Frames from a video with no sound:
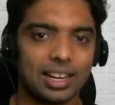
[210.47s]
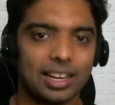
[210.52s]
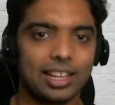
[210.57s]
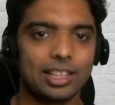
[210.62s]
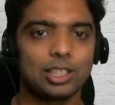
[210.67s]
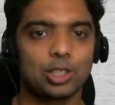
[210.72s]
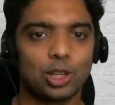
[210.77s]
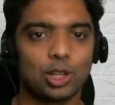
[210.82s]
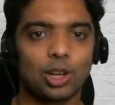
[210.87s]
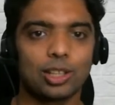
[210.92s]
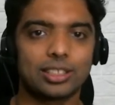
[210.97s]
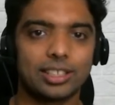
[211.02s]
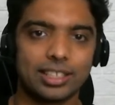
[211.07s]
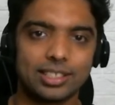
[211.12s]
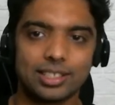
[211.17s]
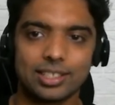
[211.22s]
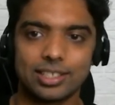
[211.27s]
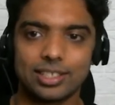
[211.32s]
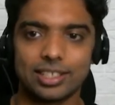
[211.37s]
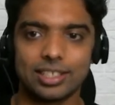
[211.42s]
Let's talk
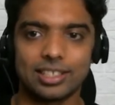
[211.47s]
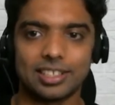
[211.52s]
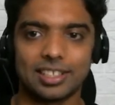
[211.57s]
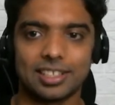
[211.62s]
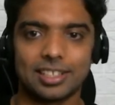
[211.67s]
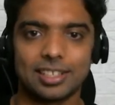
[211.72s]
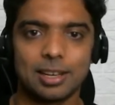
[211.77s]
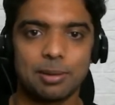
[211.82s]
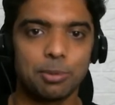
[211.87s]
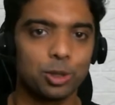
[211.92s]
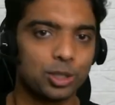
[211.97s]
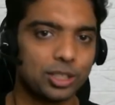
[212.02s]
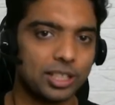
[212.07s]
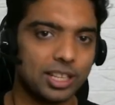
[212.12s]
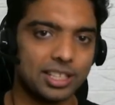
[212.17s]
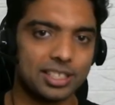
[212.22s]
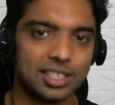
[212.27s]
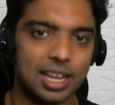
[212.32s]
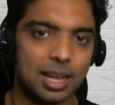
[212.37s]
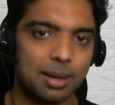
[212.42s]
things in detail about the
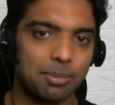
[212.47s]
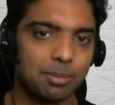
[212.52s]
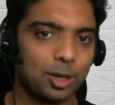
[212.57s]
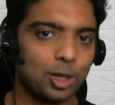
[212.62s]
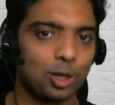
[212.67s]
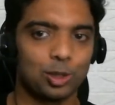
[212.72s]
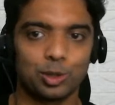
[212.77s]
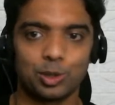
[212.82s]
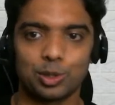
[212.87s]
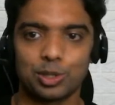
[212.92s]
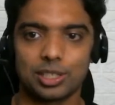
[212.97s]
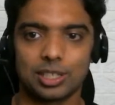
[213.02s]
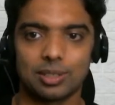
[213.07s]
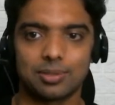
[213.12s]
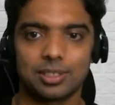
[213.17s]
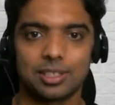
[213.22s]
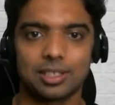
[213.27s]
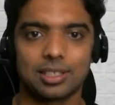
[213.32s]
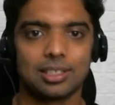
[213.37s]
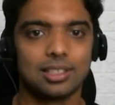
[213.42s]
exam and all those stuff.